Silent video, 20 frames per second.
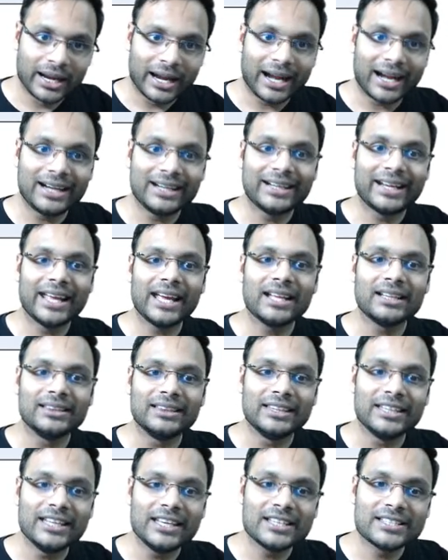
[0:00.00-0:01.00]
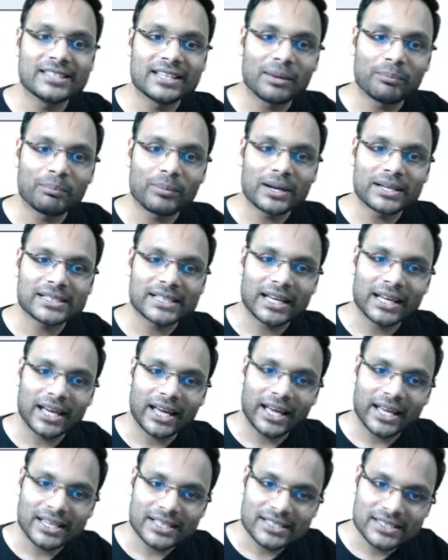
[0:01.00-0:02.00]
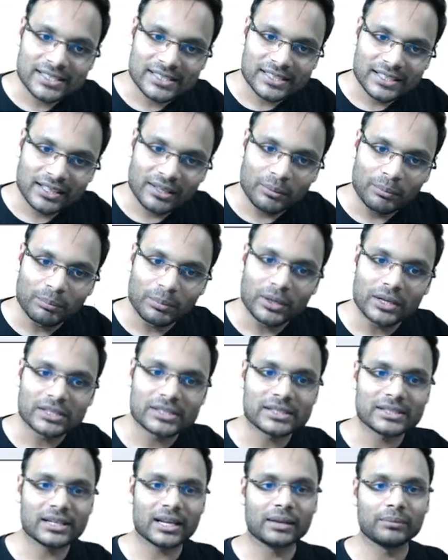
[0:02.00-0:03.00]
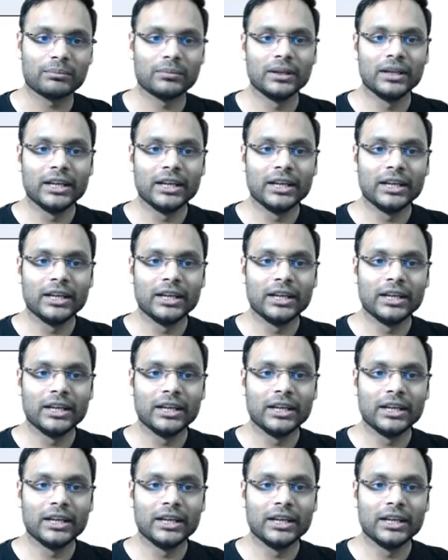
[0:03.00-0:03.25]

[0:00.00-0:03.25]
and take these numbers as burst time.